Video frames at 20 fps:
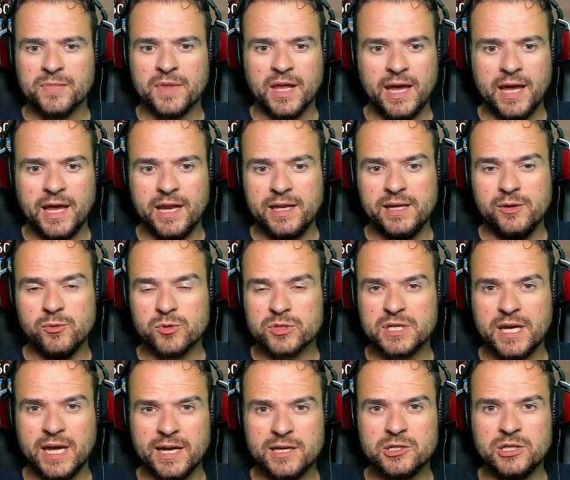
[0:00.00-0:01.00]
And he was
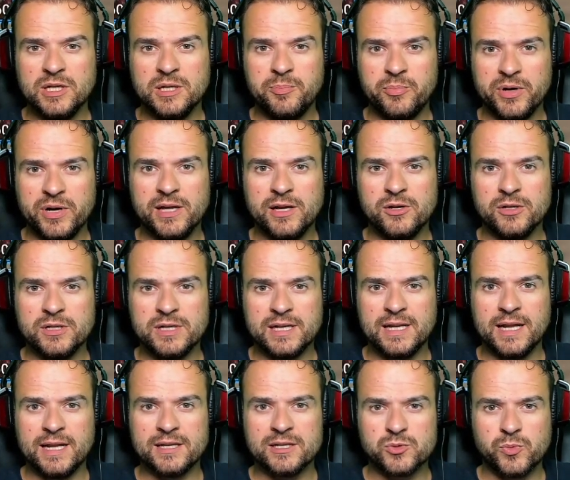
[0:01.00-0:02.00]
actually pretty good at
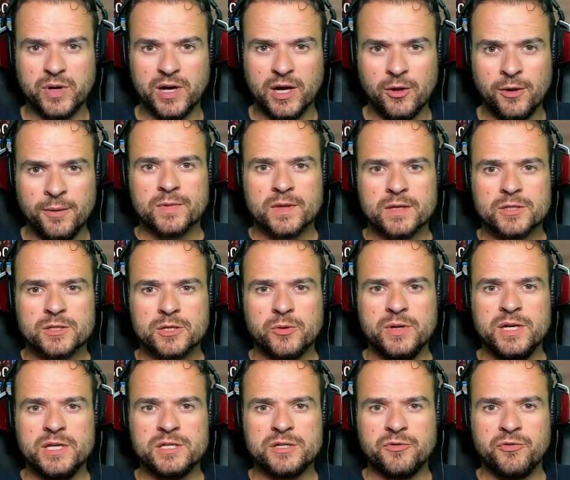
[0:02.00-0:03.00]
that as well. So
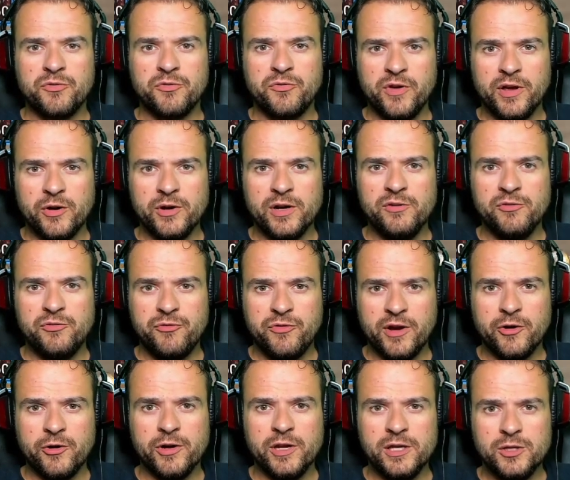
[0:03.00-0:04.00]
he's a
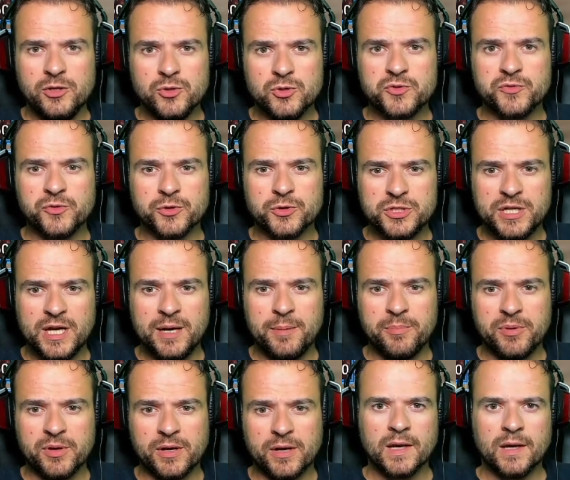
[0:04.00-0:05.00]
very useful
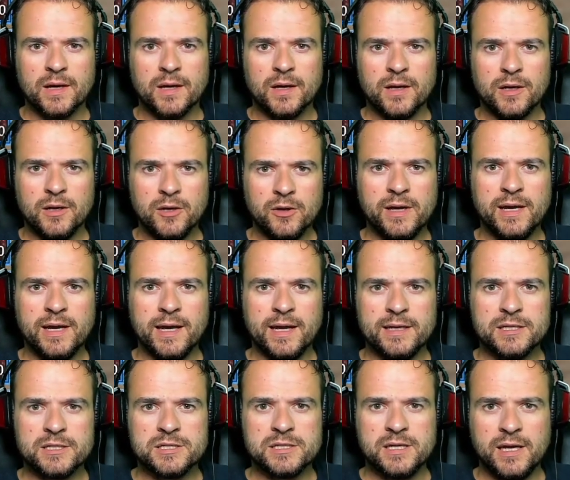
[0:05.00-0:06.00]
champion. Looking
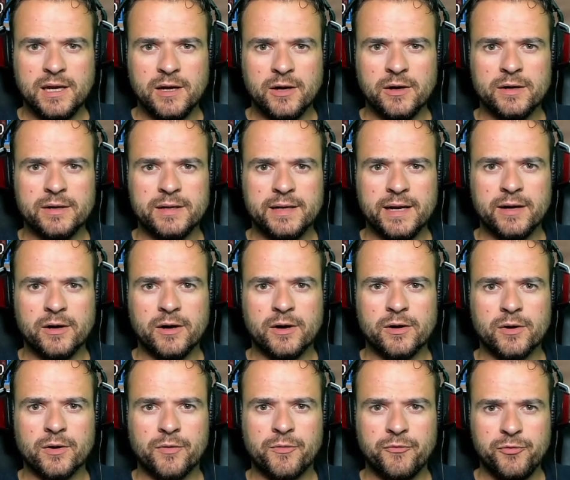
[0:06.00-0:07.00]
at his gear, there
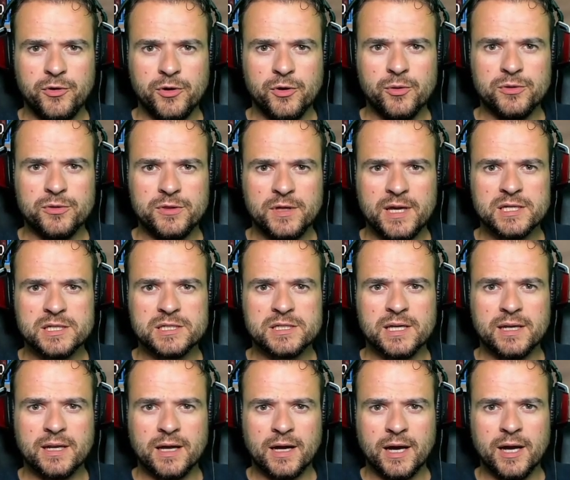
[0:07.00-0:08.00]
are a few things
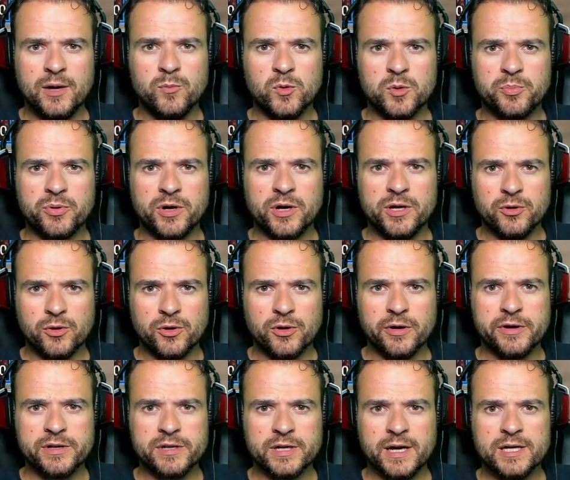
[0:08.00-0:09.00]
that I would
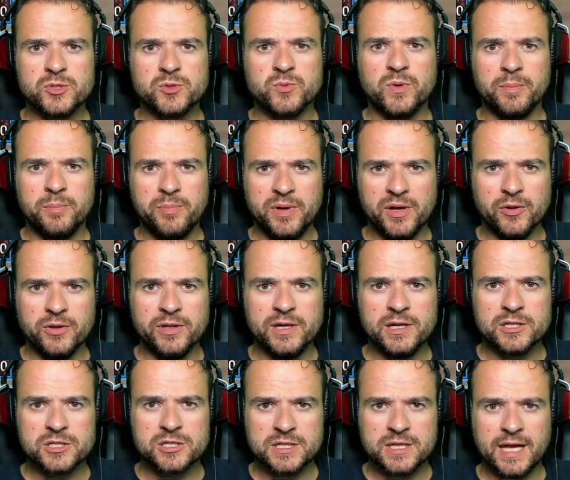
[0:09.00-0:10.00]
prioritize when
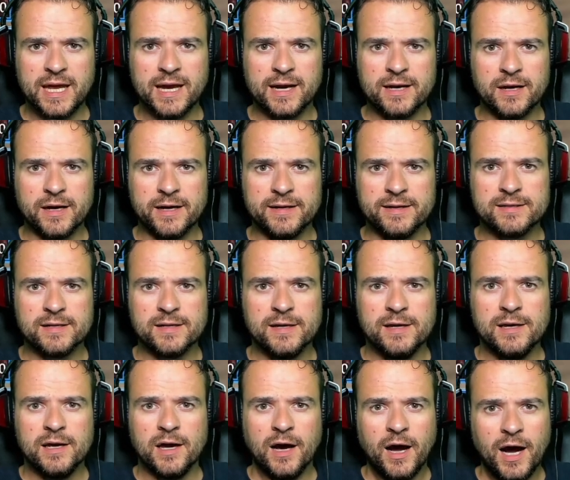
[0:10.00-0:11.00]
building a Stag Knight.
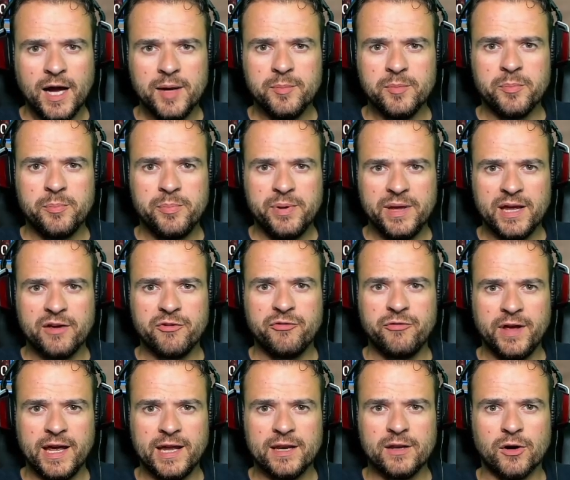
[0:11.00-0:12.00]
I'm a big
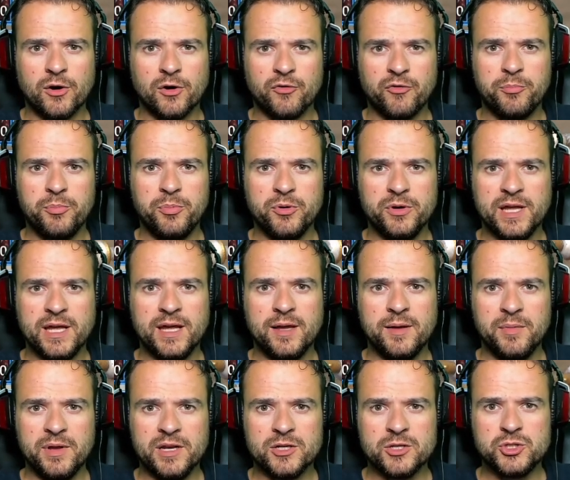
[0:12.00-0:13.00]
fan of putting
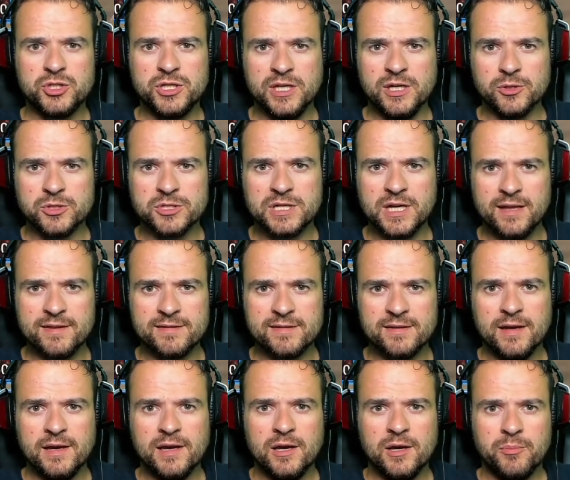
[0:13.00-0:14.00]
him in a shield set,
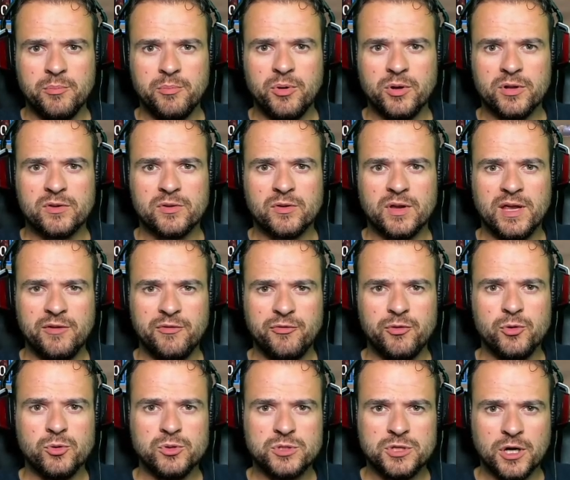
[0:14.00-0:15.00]
but if
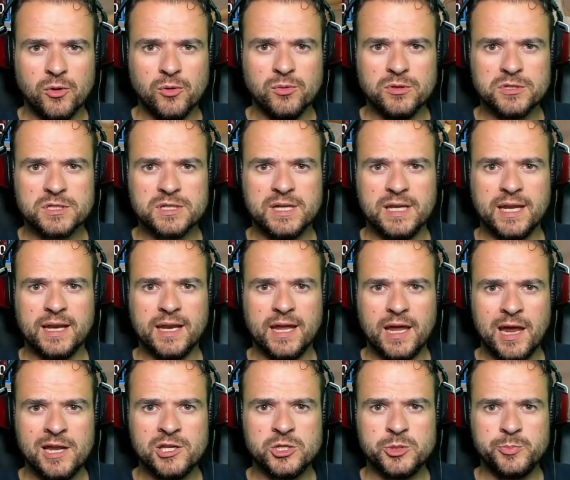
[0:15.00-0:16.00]
you don't, then
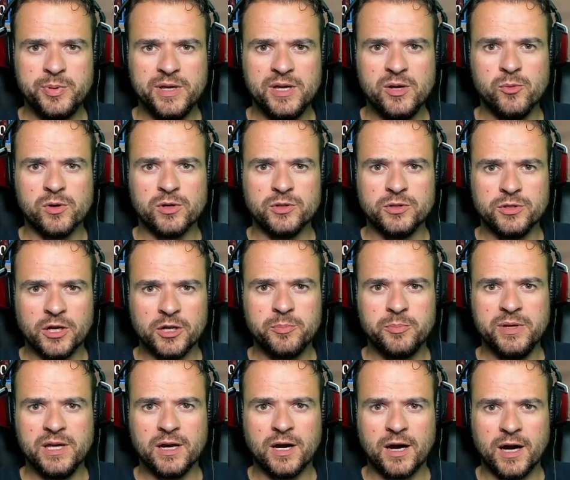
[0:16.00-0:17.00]
HP will not
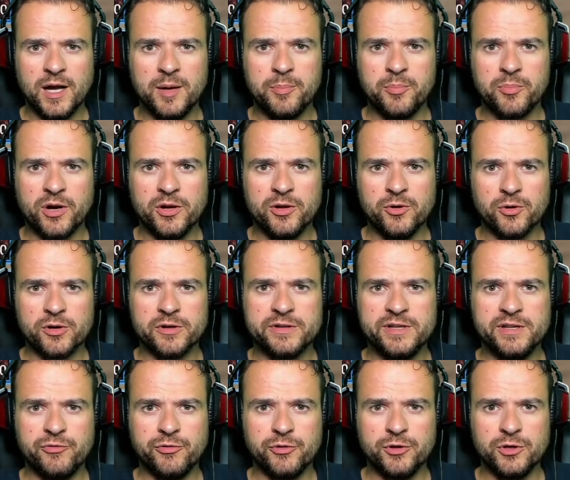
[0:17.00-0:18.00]
be a high
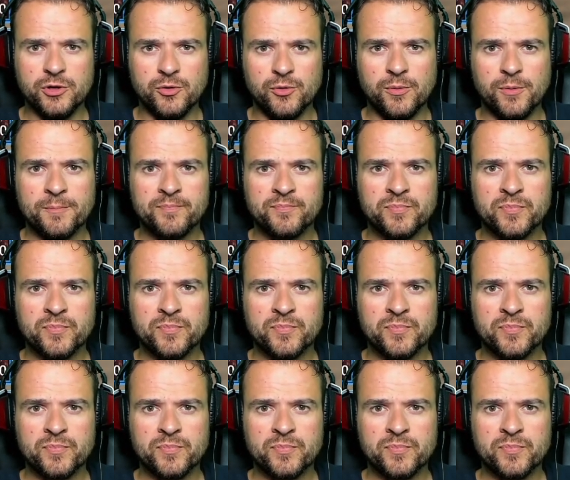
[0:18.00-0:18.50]
priority for you.